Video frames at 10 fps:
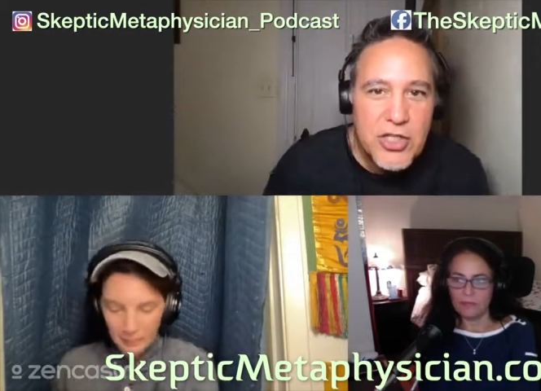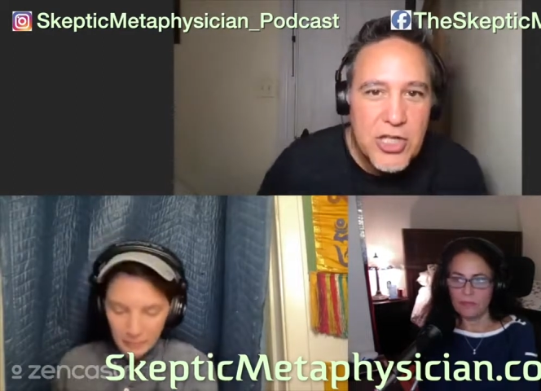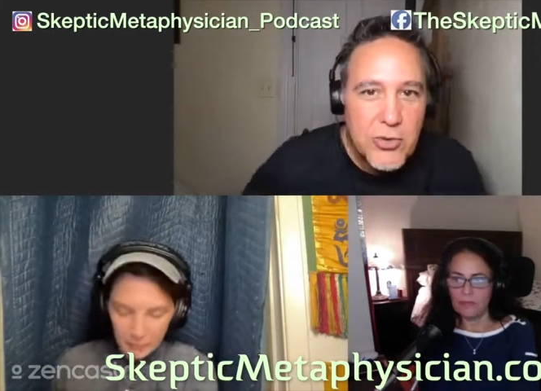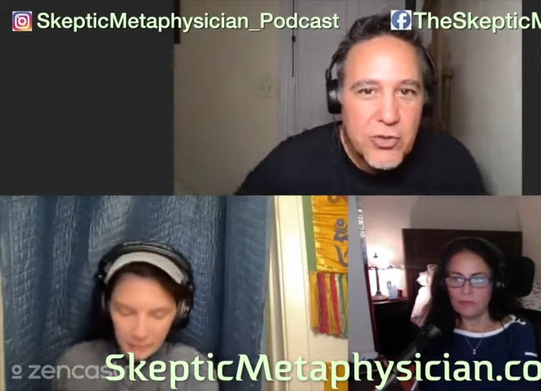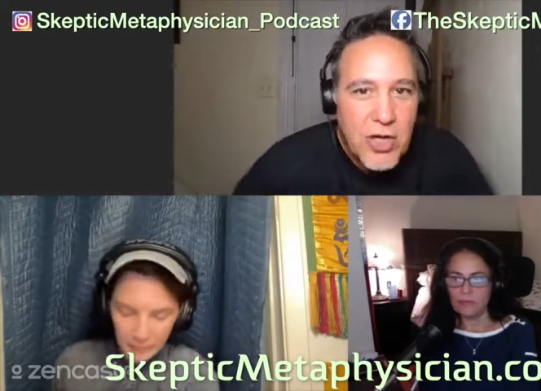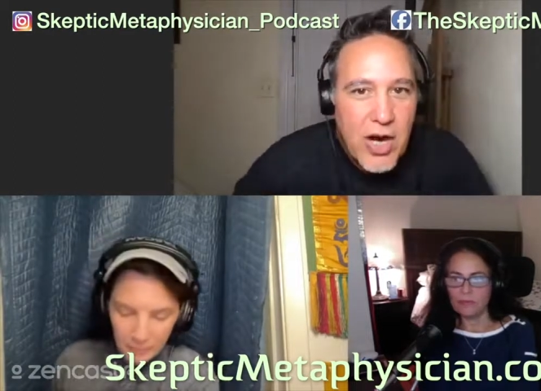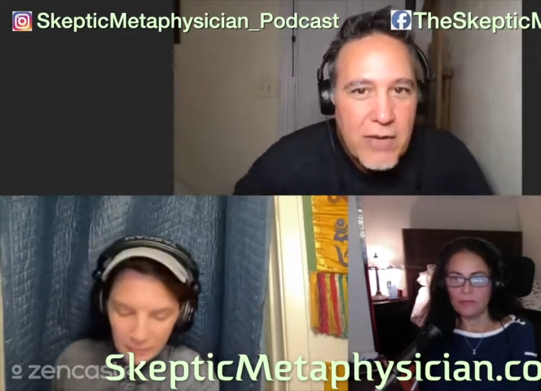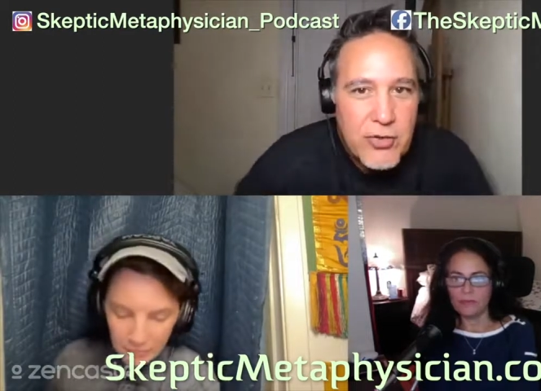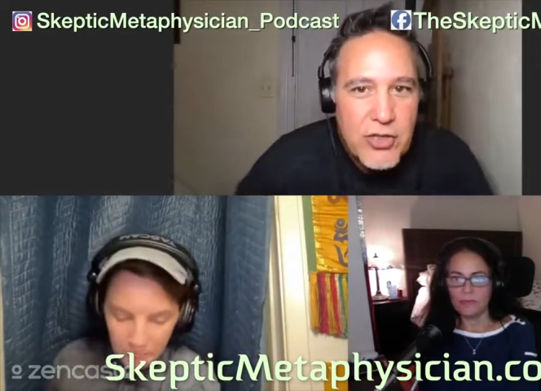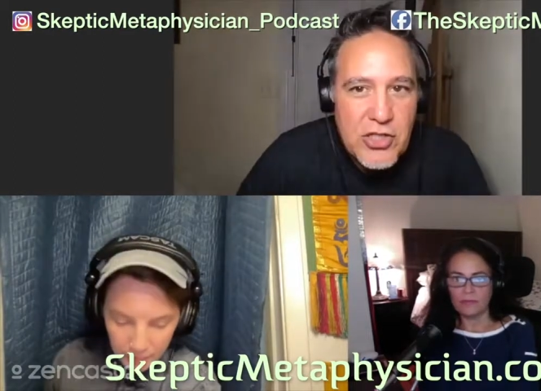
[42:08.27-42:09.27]
Speaker 1: Love to continue
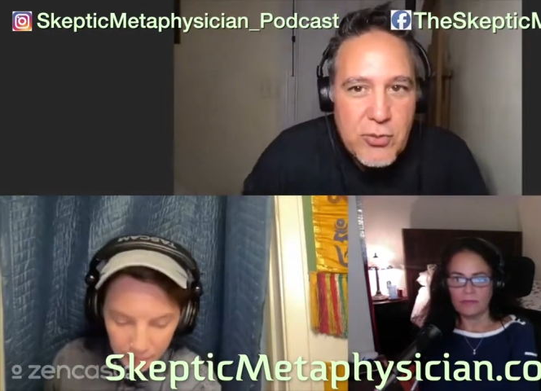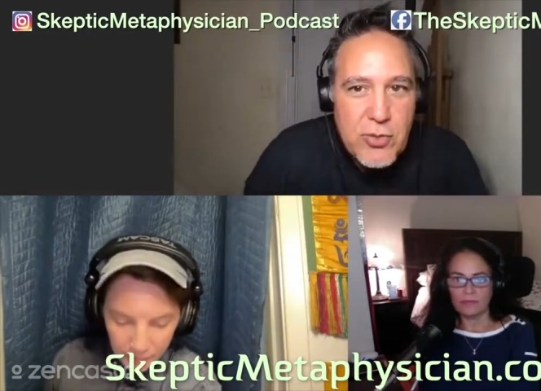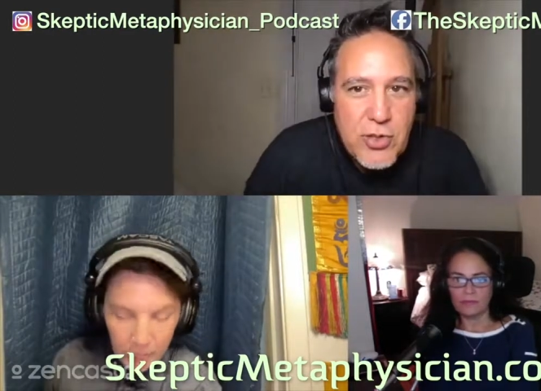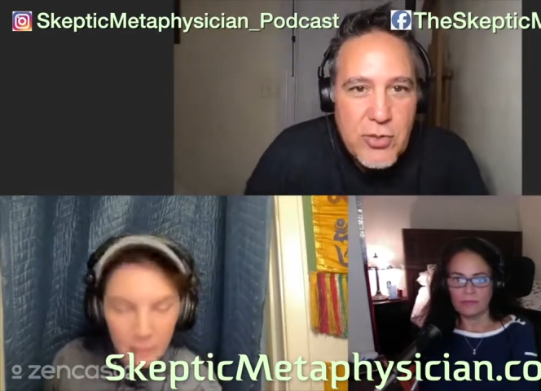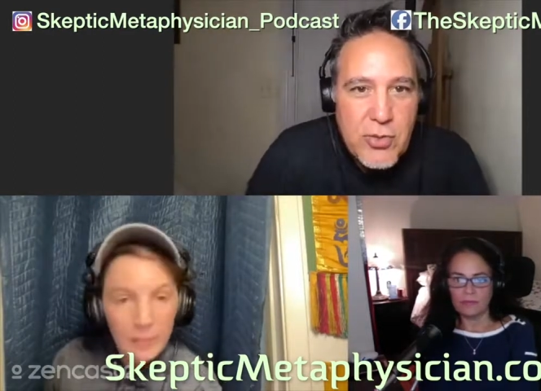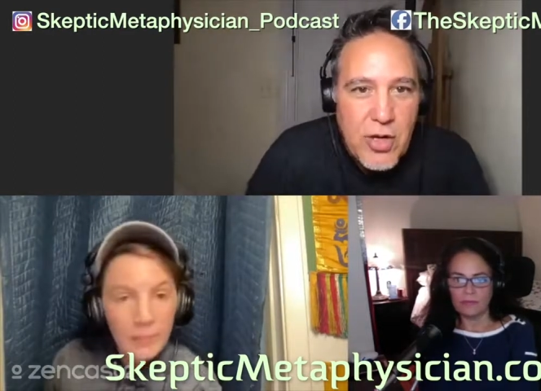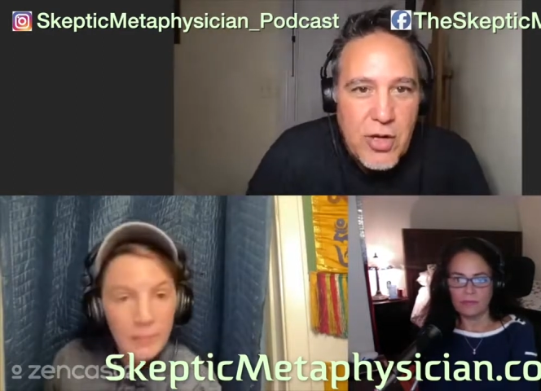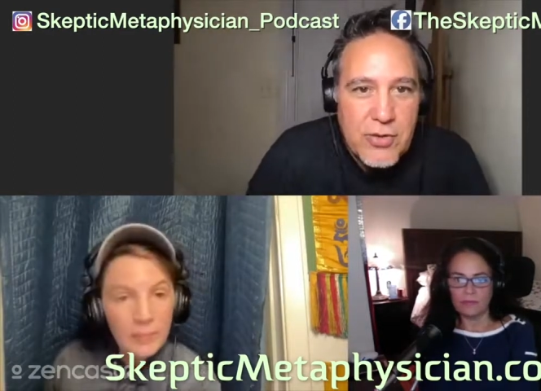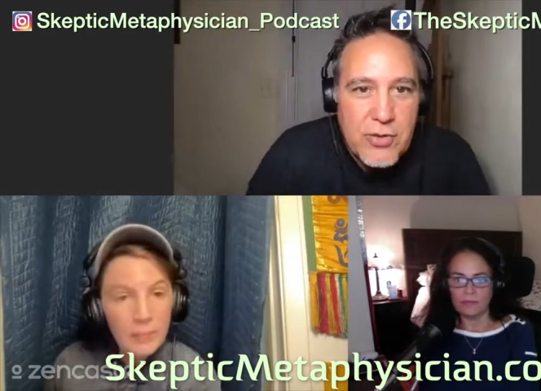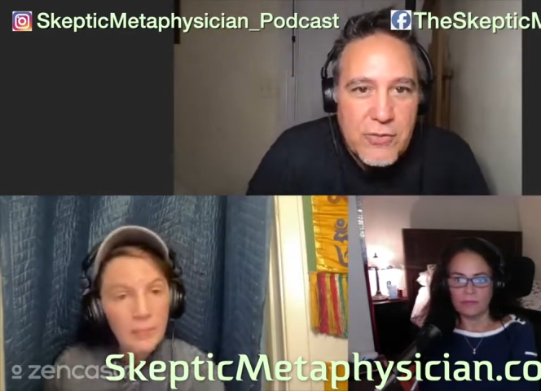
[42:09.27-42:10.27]
our conversation with
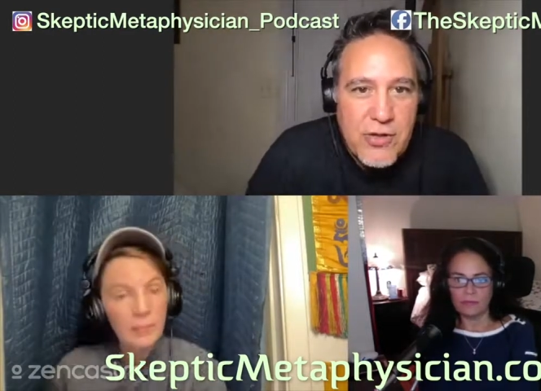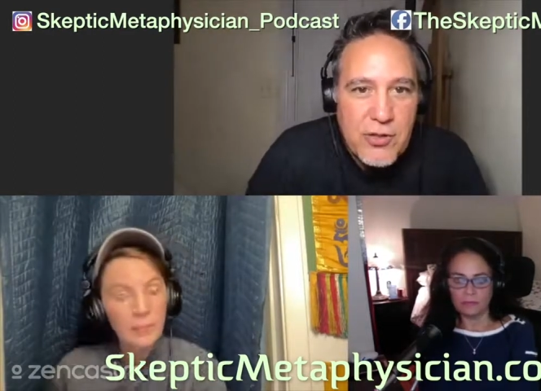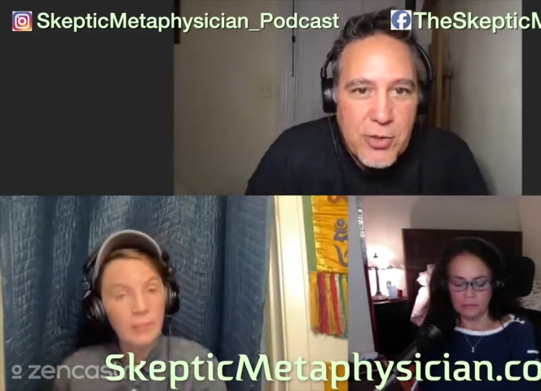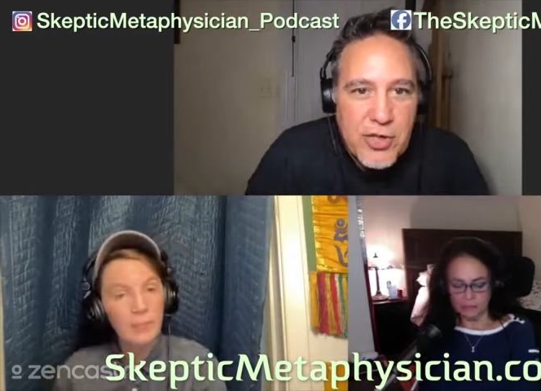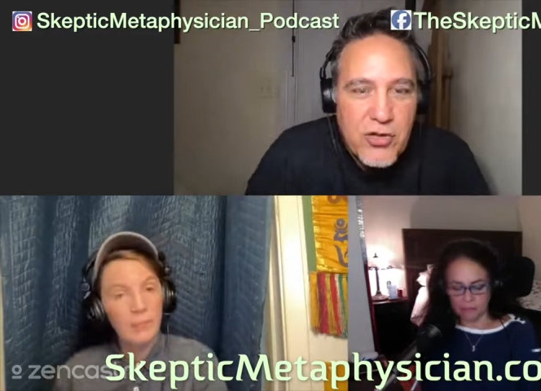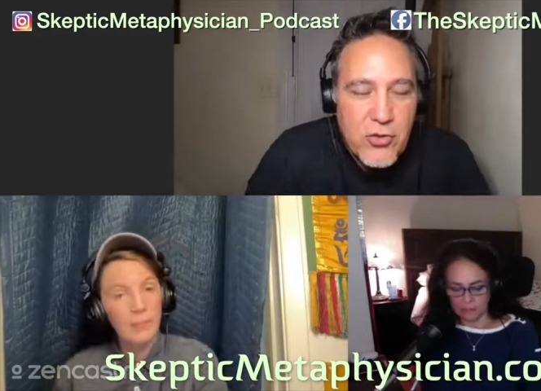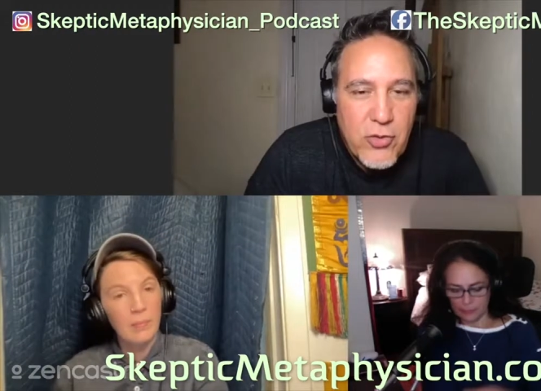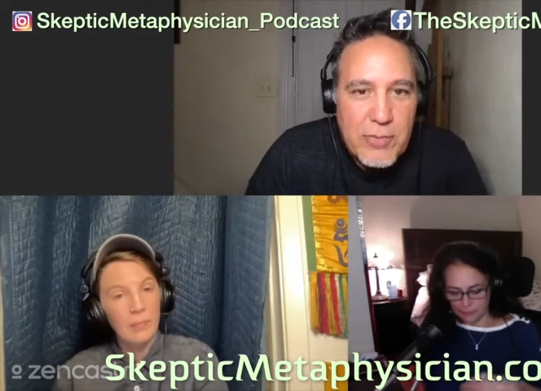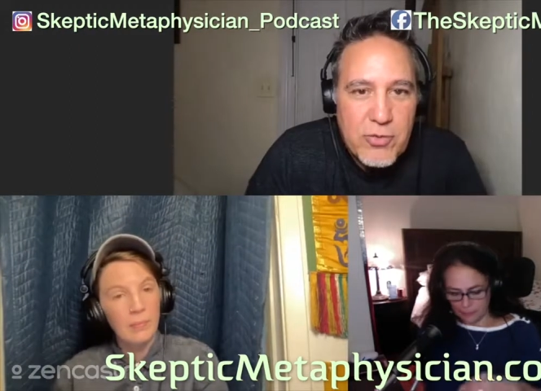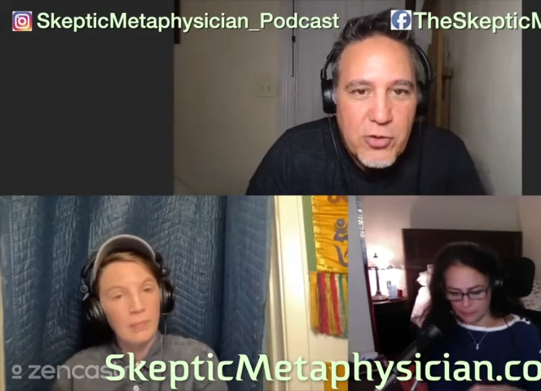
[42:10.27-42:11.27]
you on
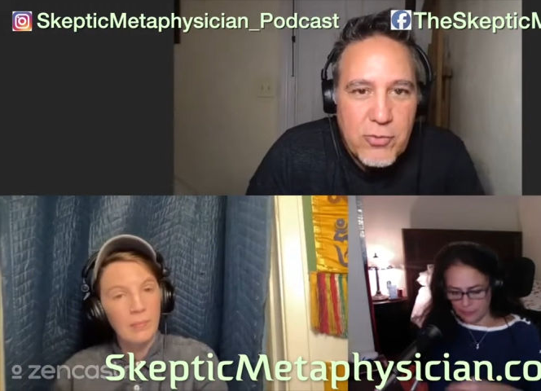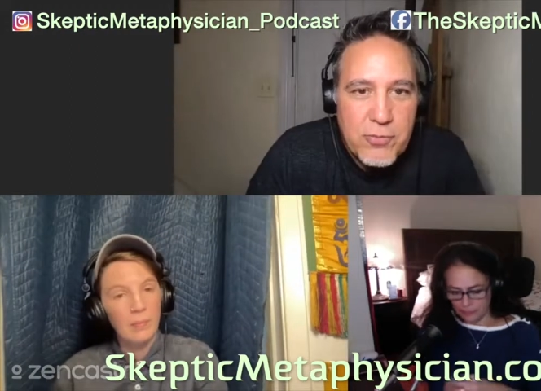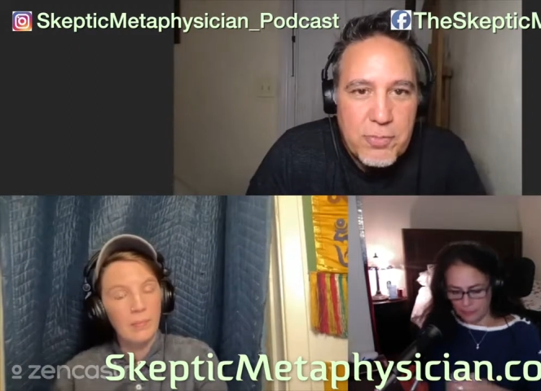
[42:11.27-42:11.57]
Facebook and Instagram.